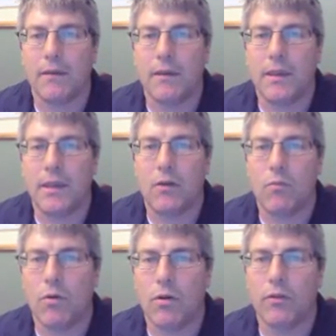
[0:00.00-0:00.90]

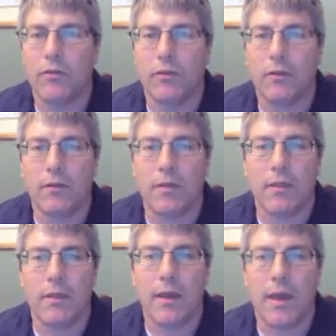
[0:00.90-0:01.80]
equals,
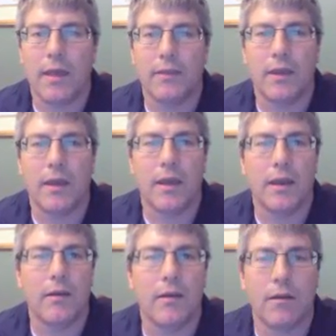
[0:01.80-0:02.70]
and
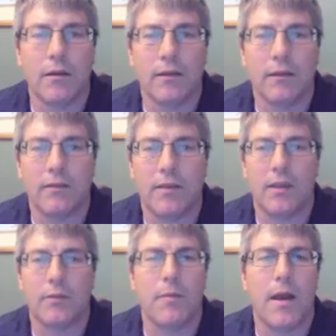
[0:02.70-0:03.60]
then in this
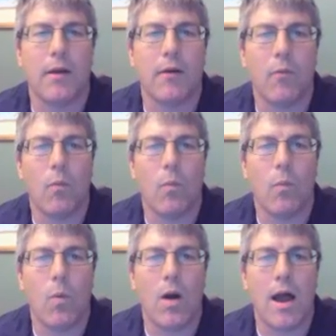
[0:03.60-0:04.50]
case my
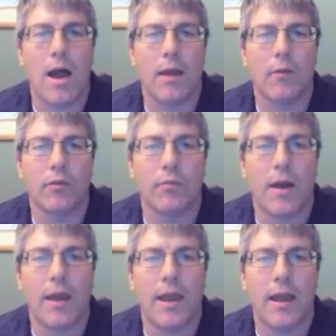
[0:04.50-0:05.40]
y was
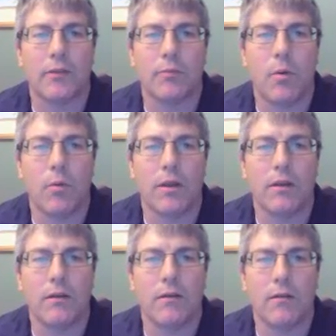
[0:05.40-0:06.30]
my exponent,
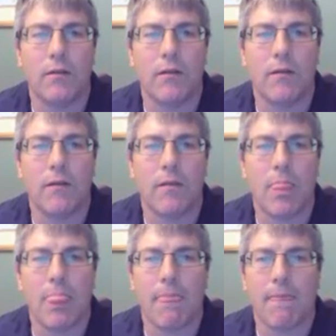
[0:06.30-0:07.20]

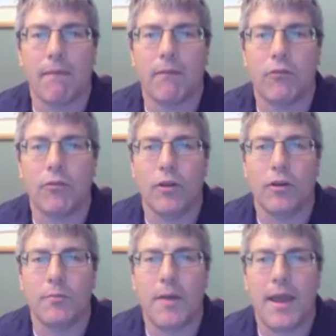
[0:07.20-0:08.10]
so
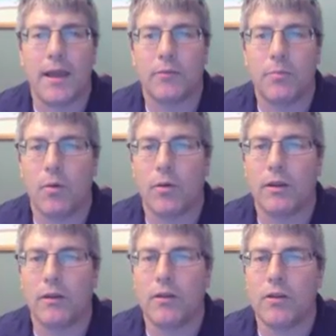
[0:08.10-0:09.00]
there's my exponent,
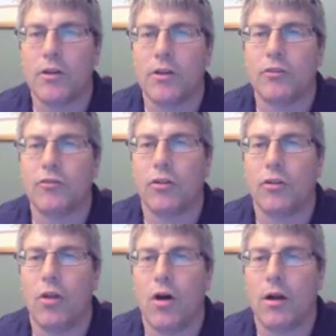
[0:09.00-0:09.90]
so
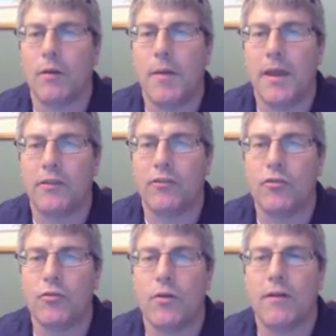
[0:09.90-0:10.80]
log base
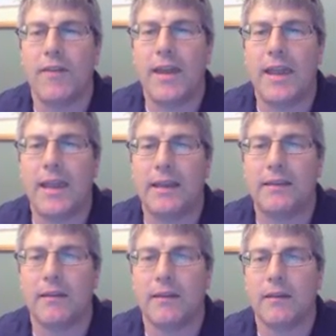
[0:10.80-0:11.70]
2 of 8
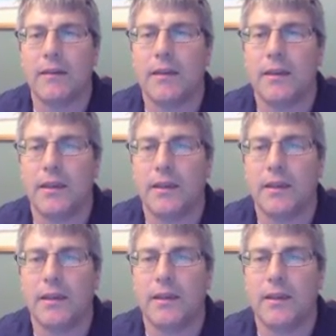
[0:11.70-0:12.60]

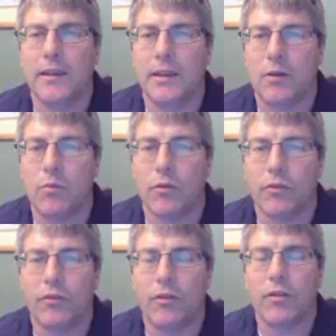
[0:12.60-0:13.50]

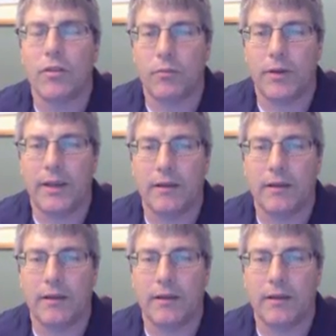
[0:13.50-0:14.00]
equals 3.